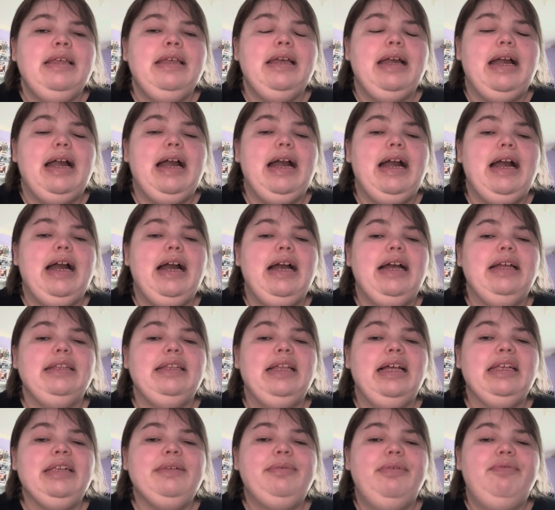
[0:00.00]
And
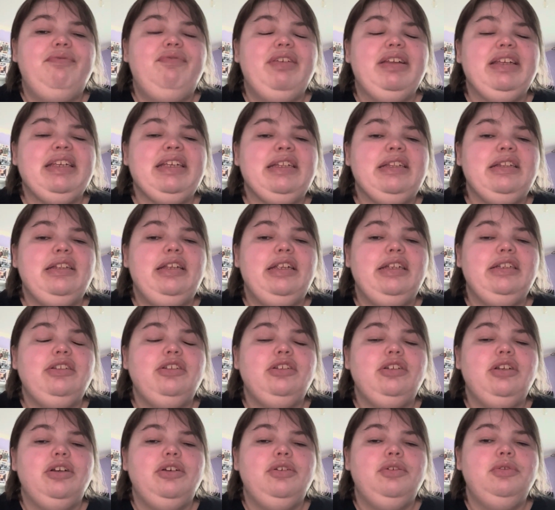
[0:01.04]
that's when things tend to
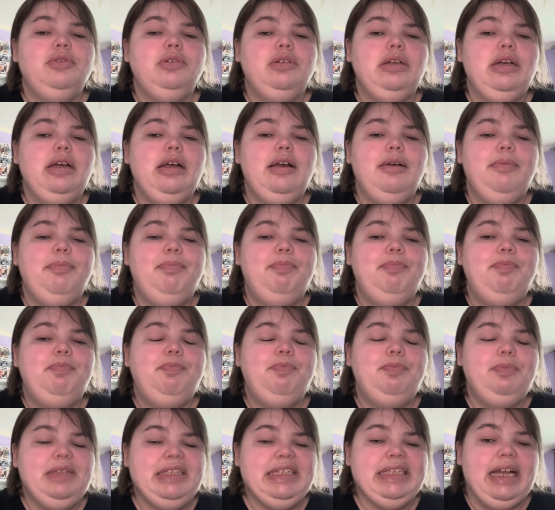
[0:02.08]
go
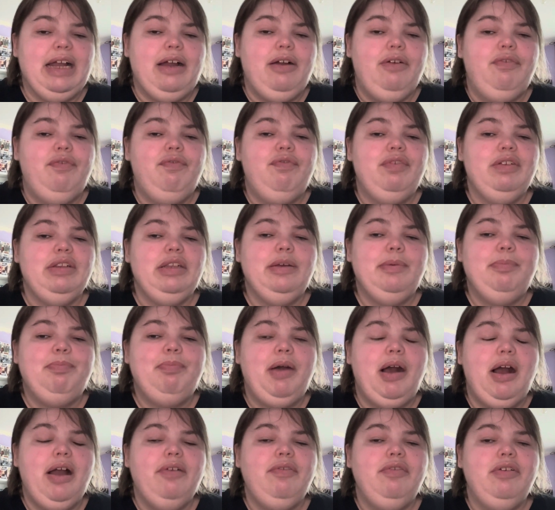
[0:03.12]
south for the
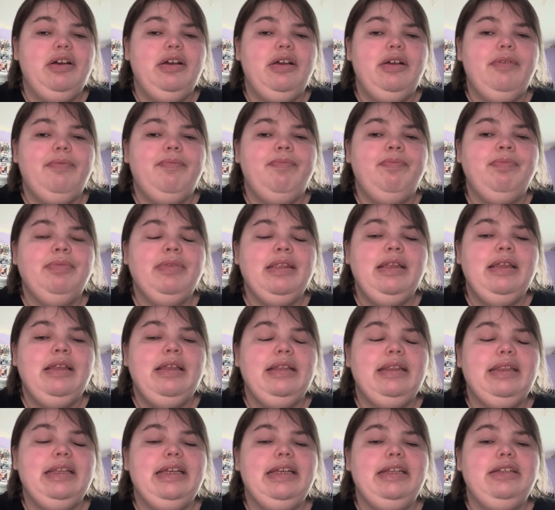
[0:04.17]
pirate
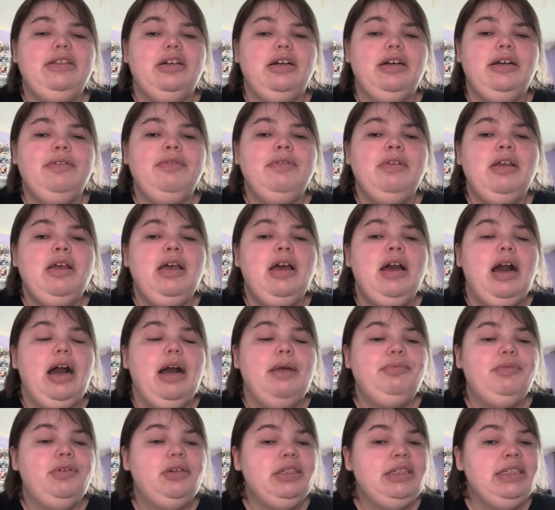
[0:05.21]
leader.
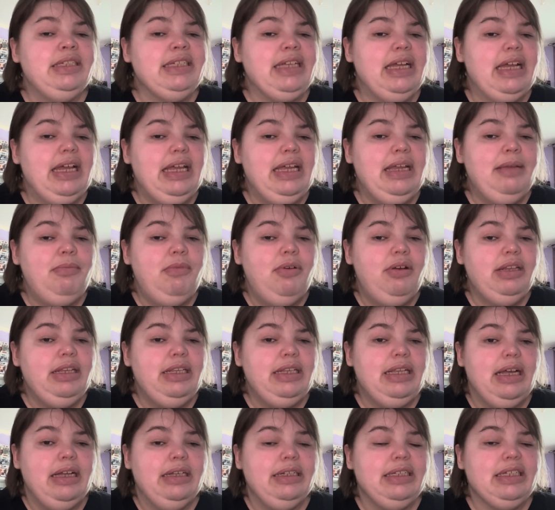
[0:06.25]
I'm not going to say any more than
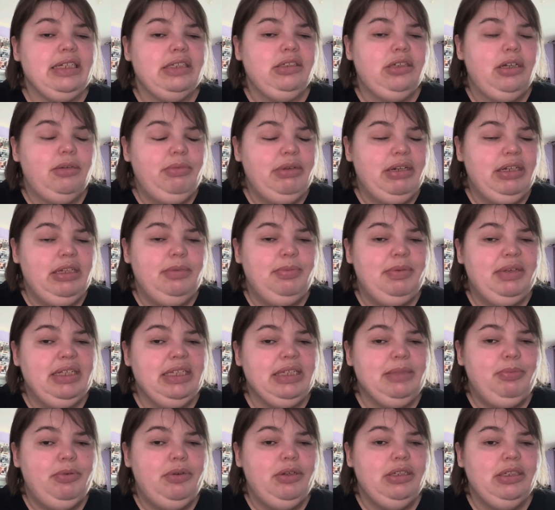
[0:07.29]
that because I don't want it to be a
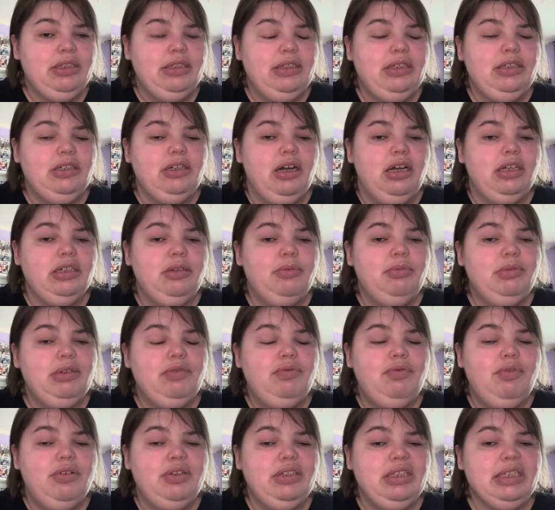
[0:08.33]
spoil. You know, I don't want to
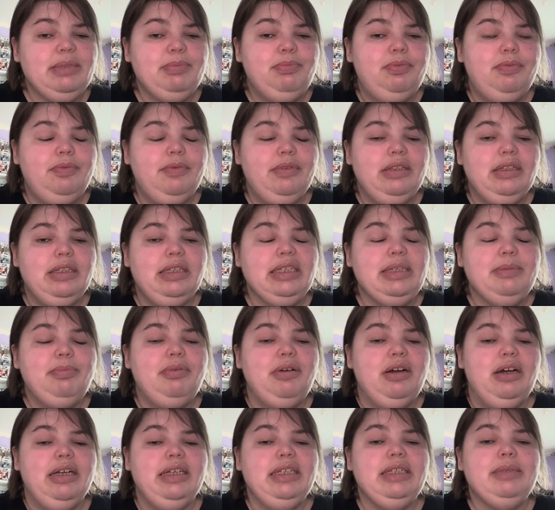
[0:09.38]
ruin the
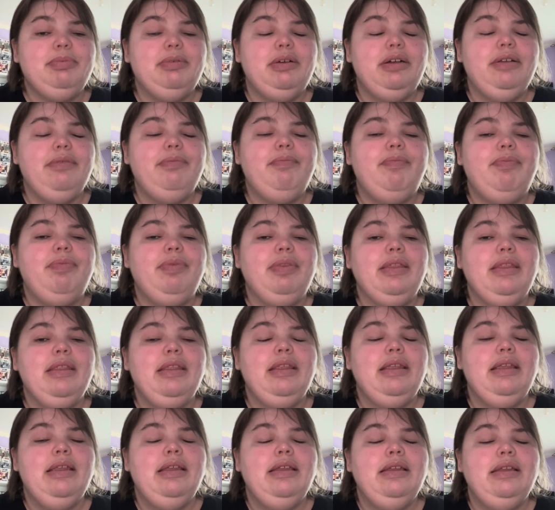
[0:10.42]
surprise, but
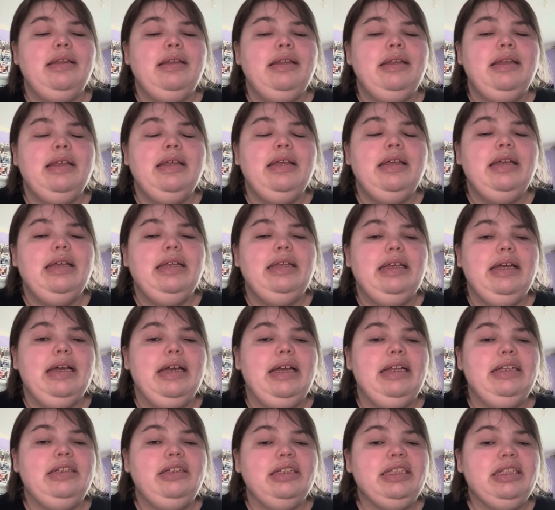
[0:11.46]
yeah,
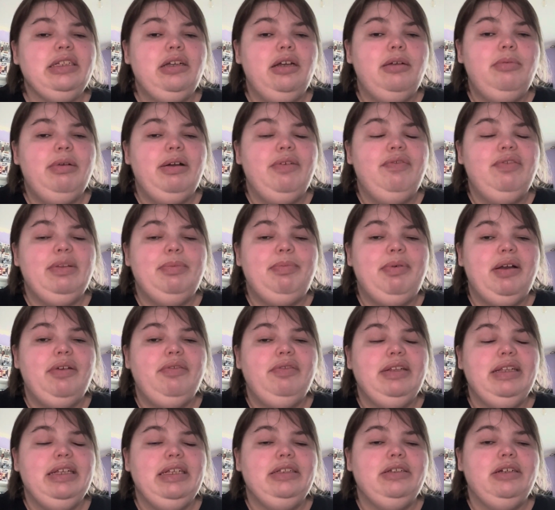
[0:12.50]
it doesn't go well for the
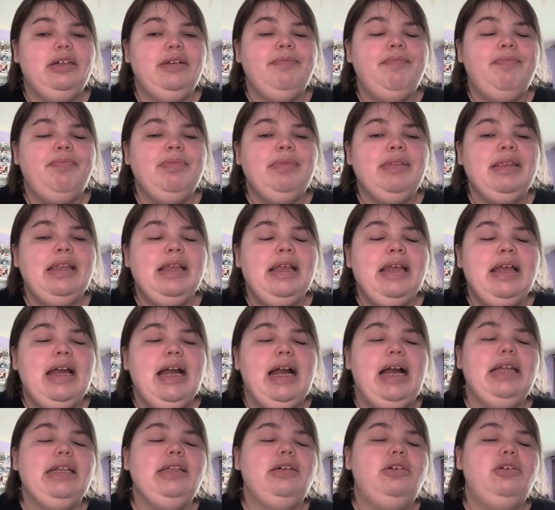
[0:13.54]
pirate leader.
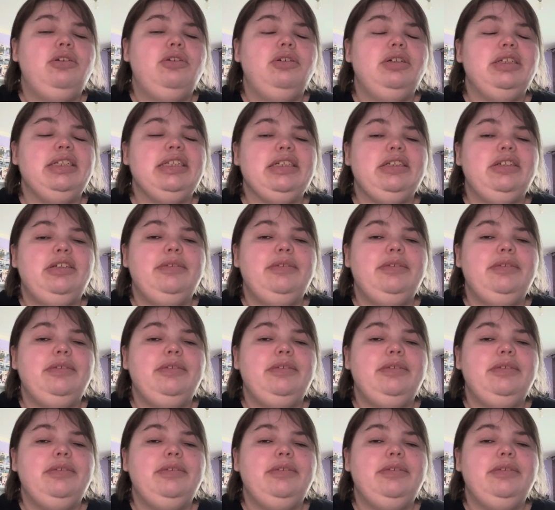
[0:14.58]
And of course,